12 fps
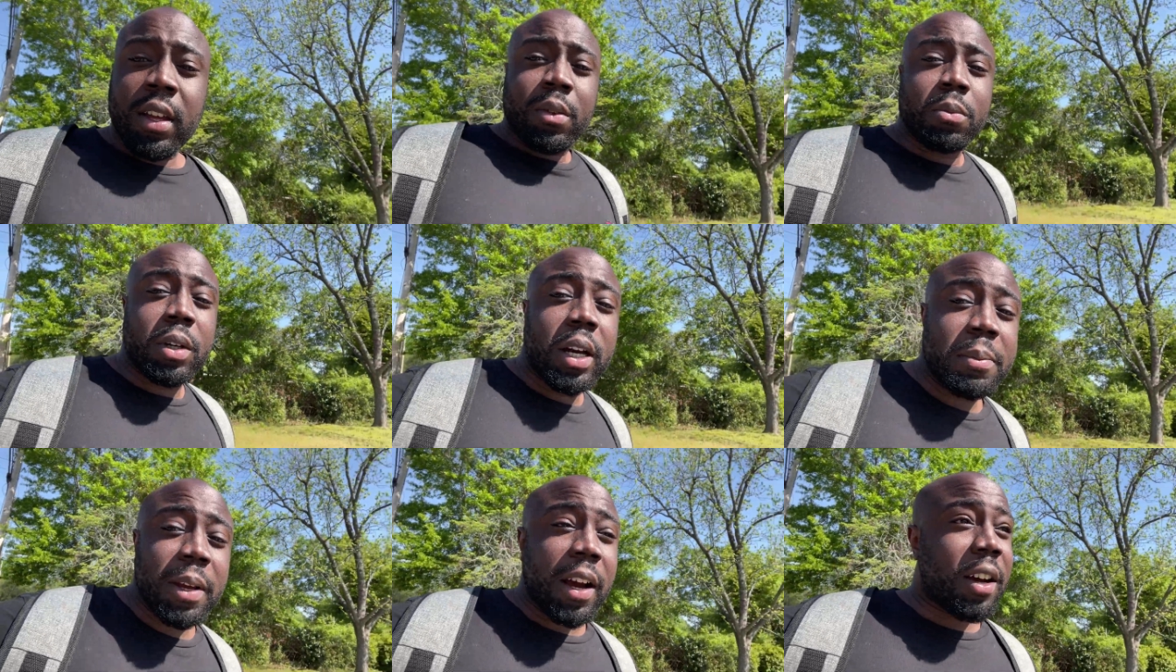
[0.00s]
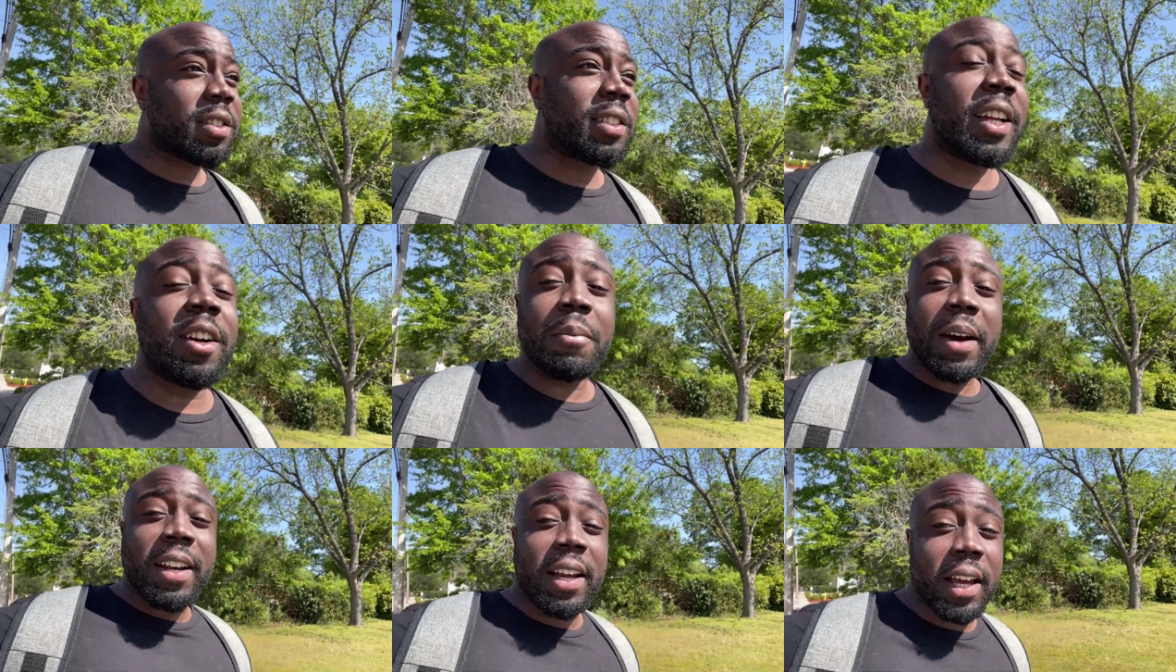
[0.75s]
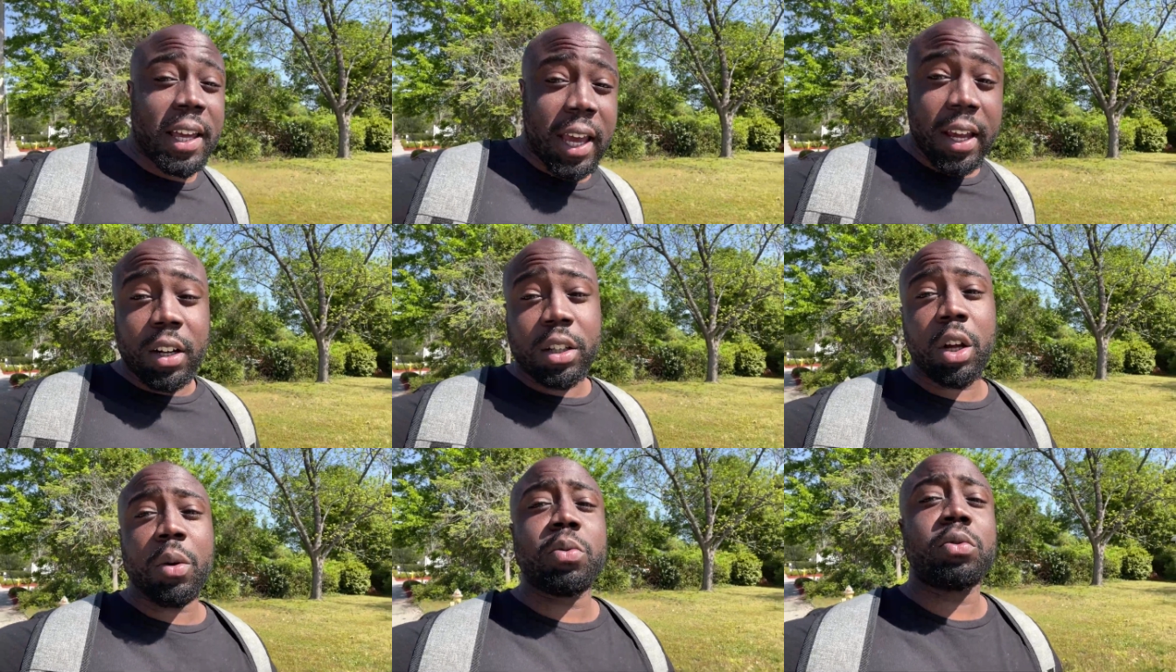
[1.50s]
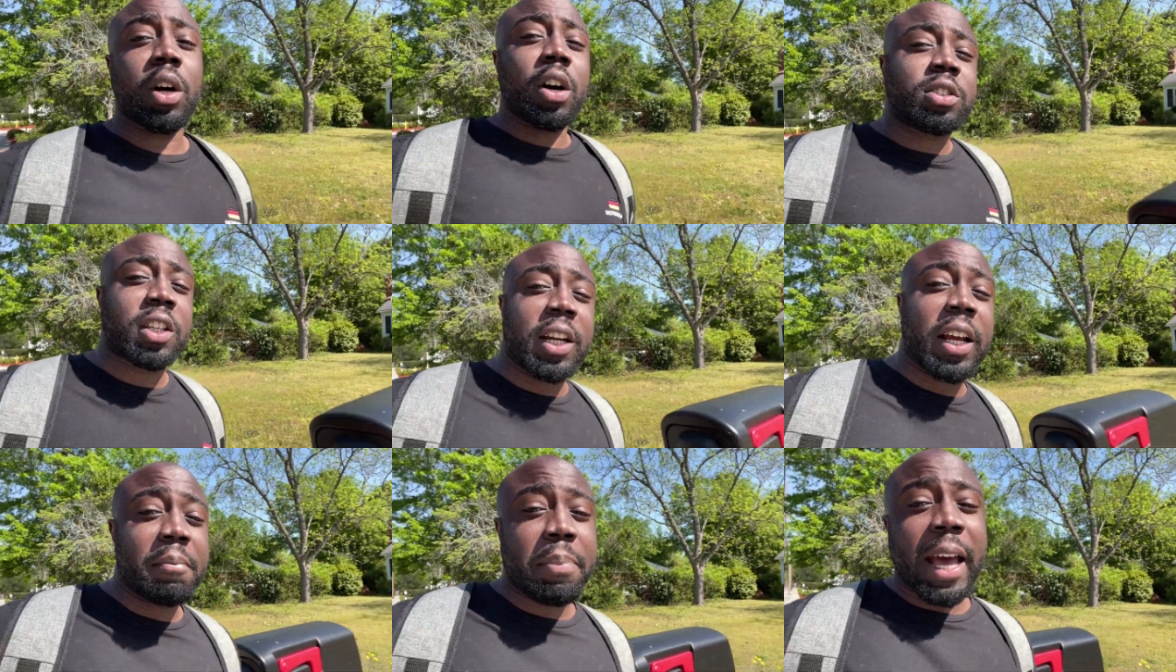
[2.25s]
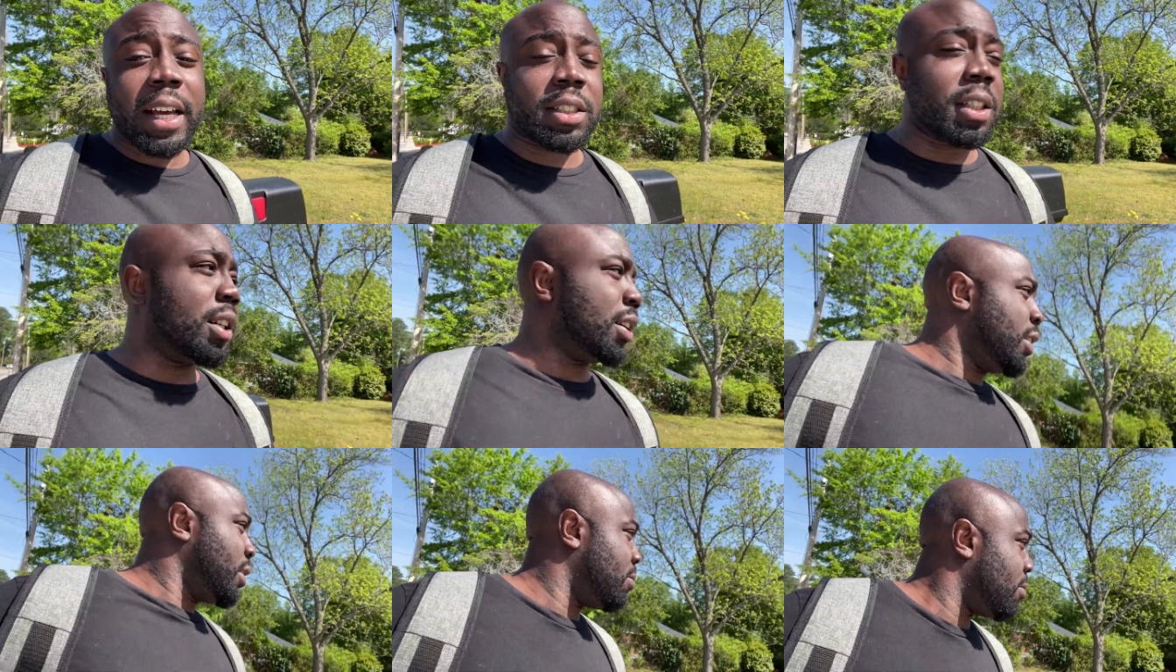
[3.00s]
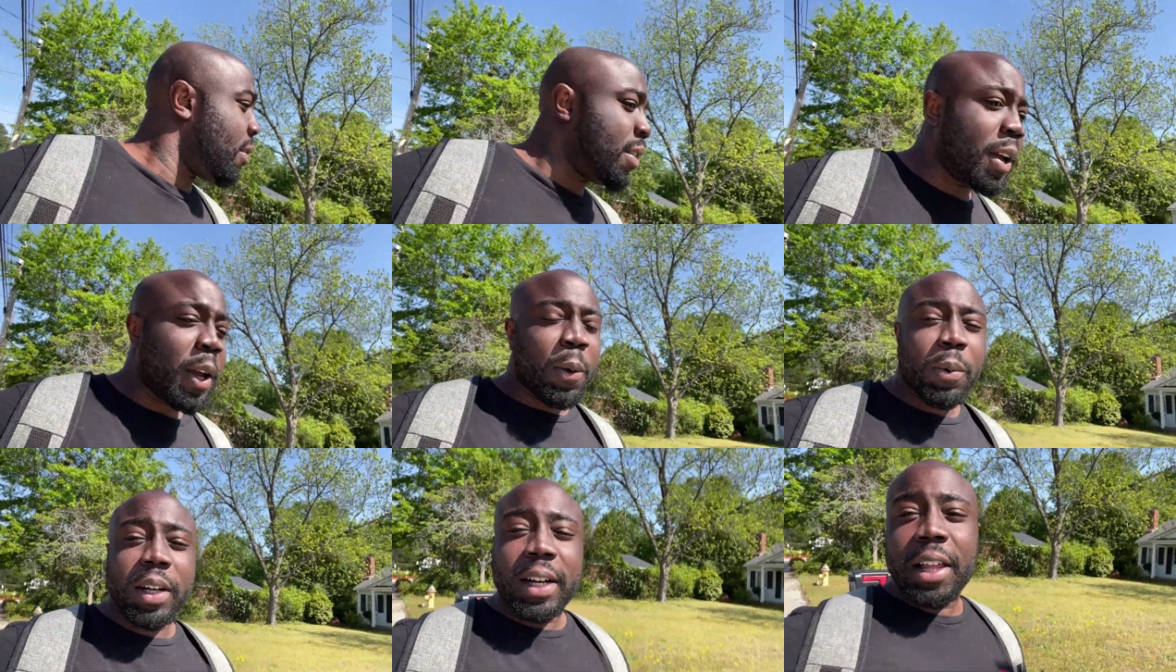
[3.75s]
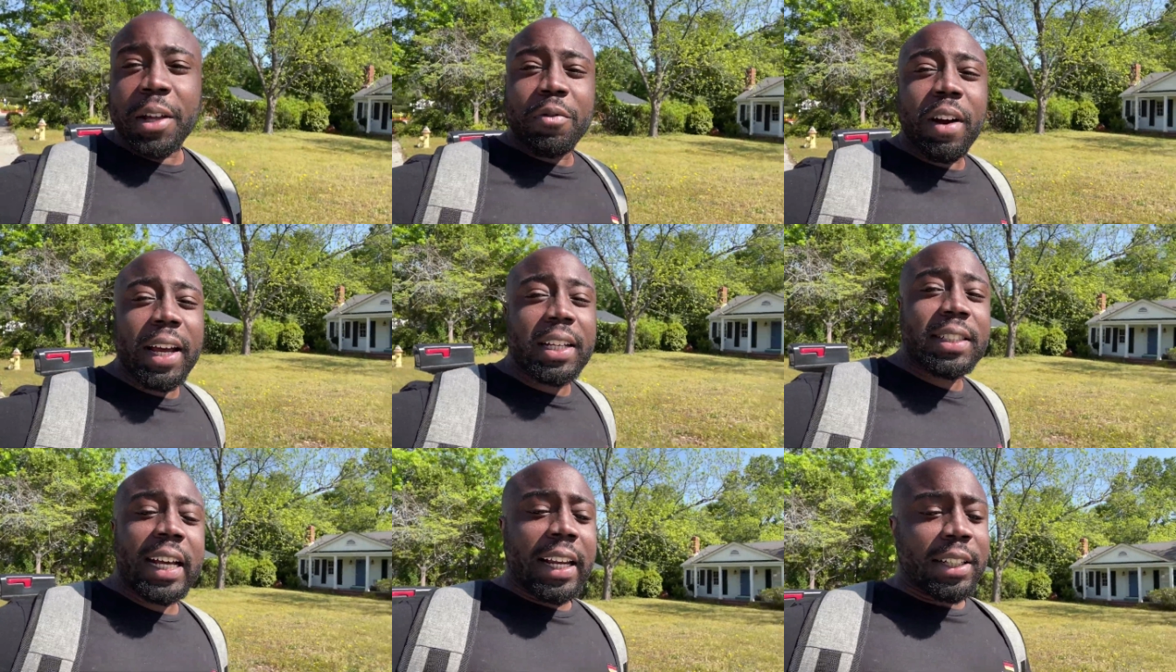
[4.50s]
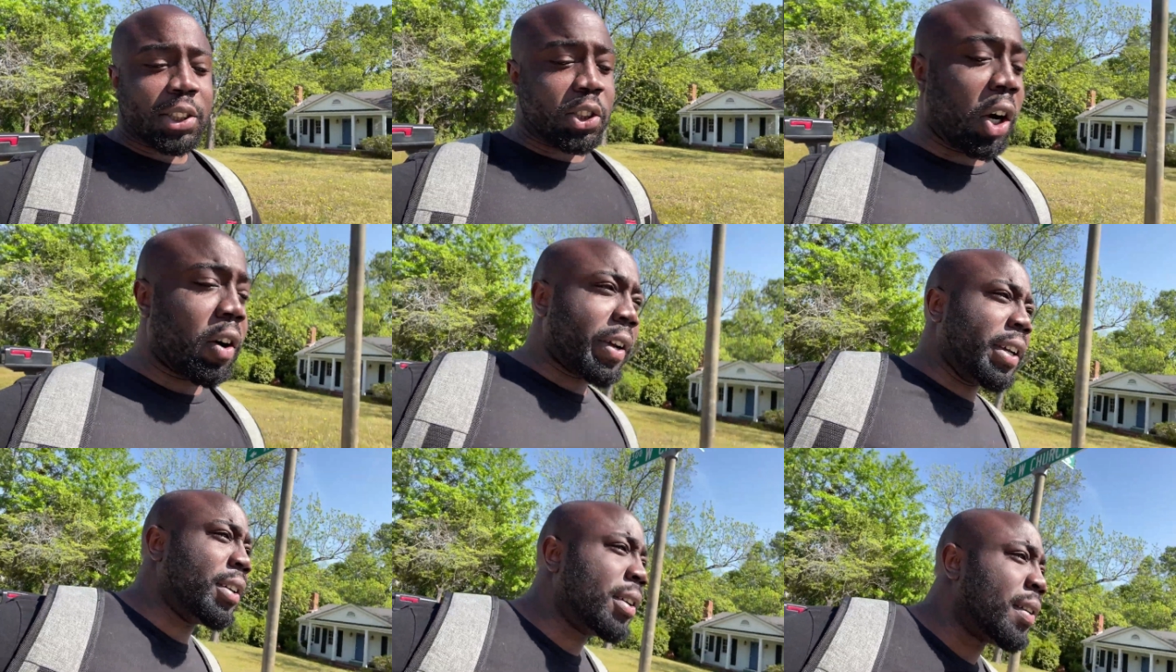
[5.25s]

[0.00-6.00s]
What up, y'all? It's Nate Almighty, aka the Global Dark Skin Ambassador, with another Rikers Island story.